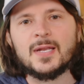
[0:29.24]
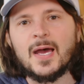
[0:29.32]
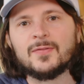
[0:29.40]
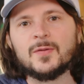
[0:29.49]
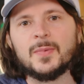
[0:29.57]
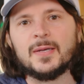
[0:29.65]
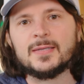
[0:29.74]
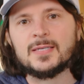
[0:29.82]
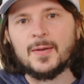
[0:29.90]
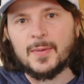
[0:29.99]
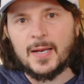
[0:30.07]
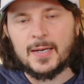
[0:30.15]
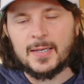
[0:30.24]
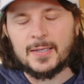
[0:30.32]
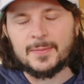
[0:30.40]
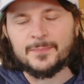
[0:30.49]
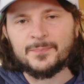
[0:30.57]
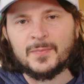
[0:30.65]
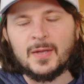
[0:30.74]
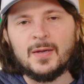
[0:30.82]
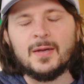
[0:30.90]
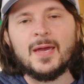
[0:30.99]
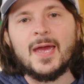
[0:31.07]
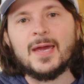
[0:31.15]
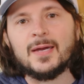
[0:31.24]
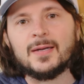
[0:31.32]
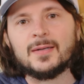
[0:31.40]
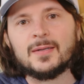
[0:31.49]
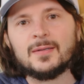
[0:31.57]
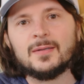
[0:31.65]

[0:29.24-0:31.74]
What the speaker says: have to be intimidating, and